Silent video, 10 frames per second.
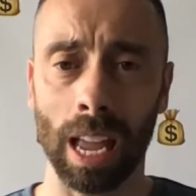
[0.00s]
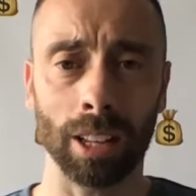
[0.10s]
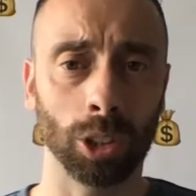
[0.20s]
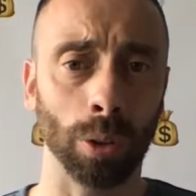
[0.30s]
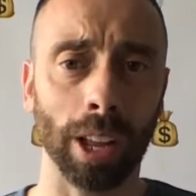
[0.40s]

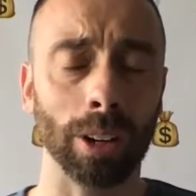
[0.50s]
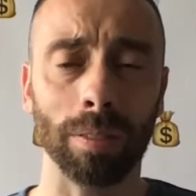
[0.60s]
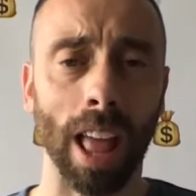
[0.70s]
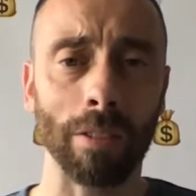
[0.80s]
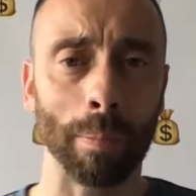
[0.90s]
So they don't even
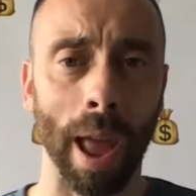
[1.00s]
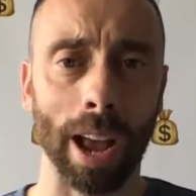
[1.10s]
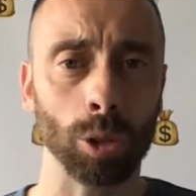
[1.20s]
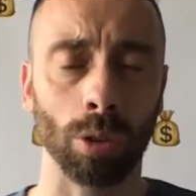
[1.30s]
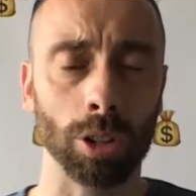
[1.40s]
have a
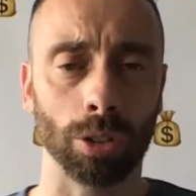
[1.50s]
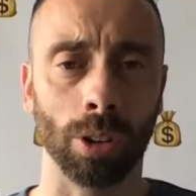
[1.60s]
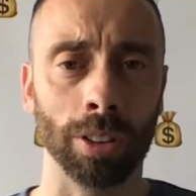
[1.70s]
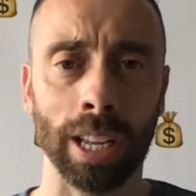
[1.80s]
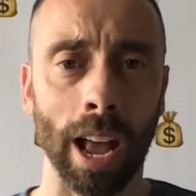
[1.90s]
pass rusher
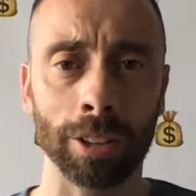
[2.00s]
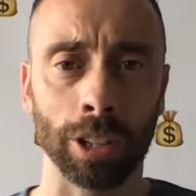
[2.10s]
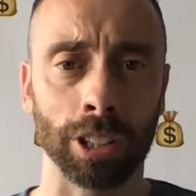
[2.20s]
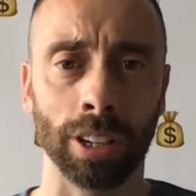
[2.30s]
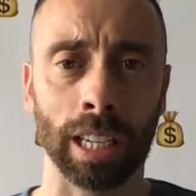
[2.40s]
on the edge that's
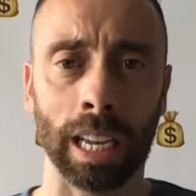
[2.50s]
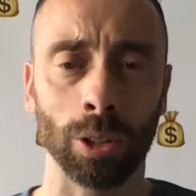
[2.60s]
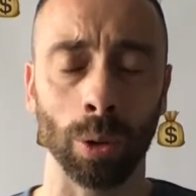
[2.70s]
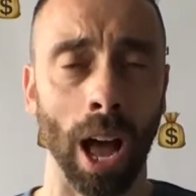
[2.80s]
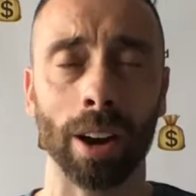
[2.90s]
going to get to
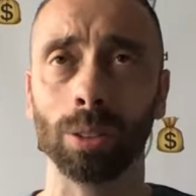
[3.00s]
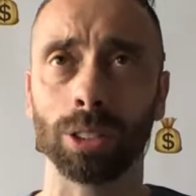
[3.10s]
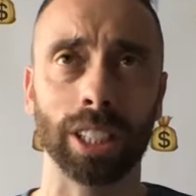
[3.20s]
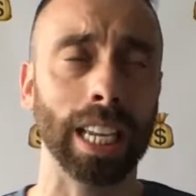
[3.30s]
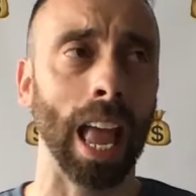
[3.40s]
it. I don't
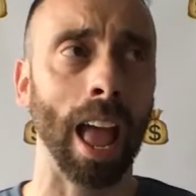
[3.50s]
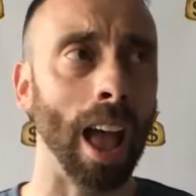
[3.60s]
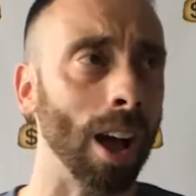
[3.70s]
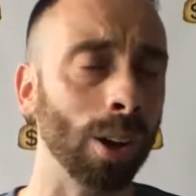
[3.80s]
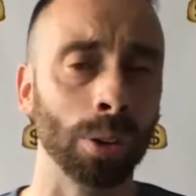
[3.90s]
see
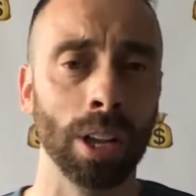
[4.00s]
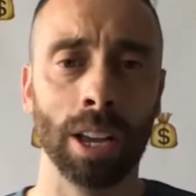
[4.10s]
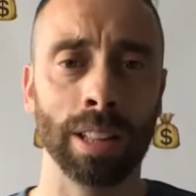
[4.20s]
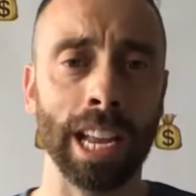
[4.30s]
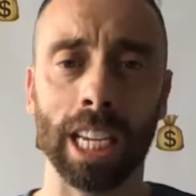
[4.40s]
how
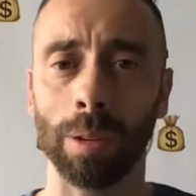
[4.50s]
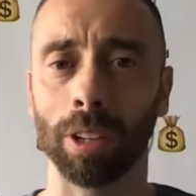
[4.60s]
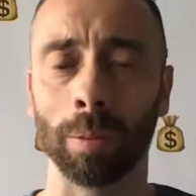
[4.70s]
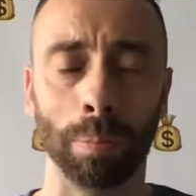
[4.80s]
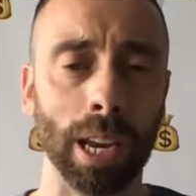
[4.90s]
they can even
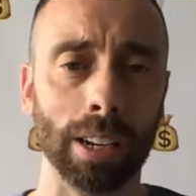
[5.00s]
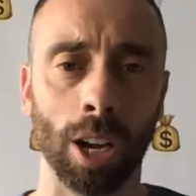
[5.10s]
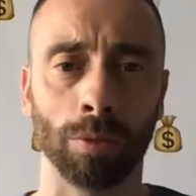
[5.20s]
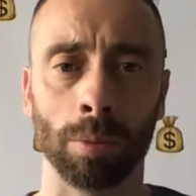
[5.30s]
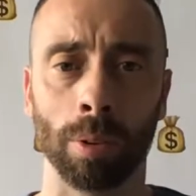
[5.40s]
compete here
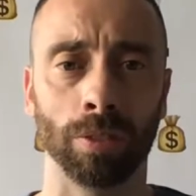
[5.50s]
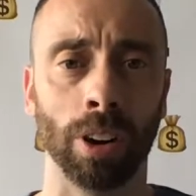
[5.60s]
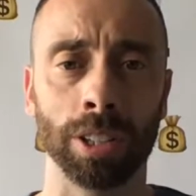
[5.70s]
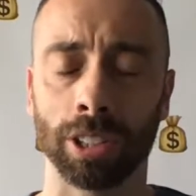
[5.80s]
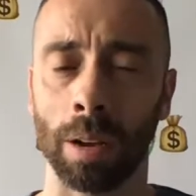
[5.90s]
from a
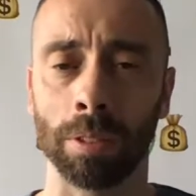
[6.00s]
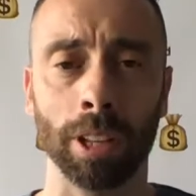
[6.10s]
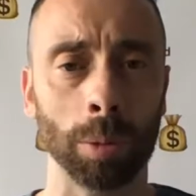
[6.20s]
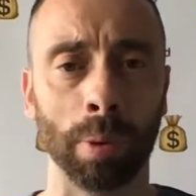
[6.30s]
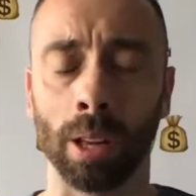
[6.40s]
front seven. This
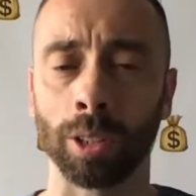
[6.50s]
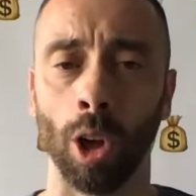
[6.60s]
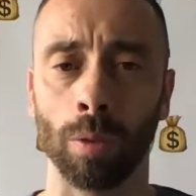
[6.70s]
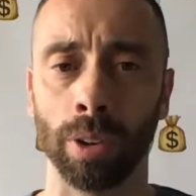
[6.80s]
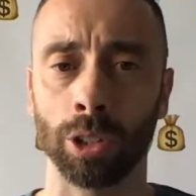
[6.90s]
Bills
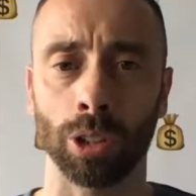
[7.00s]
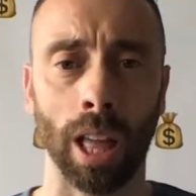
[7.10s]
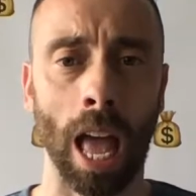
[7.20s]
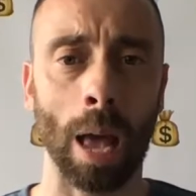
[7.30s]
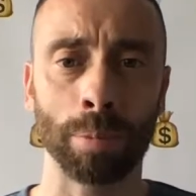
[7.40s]
offense should
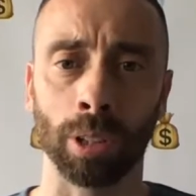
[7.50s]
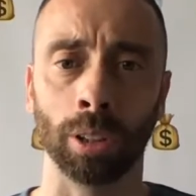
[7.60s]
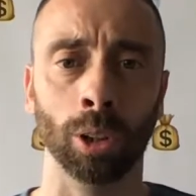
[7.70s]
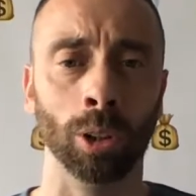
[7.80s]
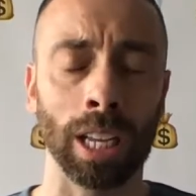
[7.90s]

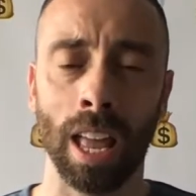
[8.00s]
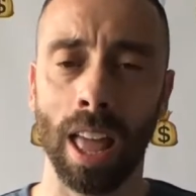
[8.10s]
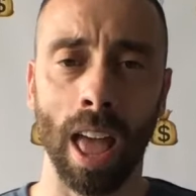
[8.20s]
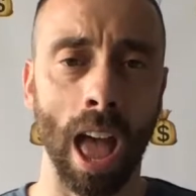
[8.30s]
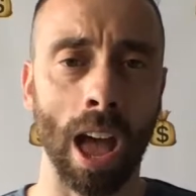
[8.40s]
absolutely
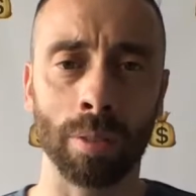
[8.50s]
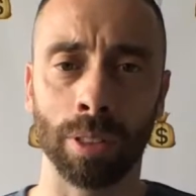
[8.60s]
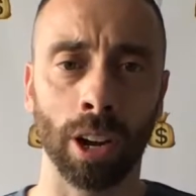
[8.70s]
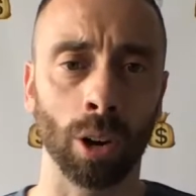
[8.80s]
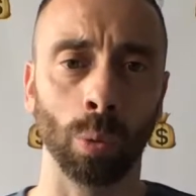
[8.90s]
have
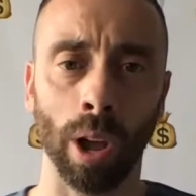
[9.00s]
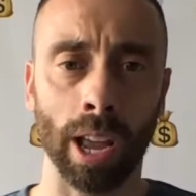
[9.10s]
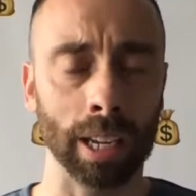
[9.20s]
their way.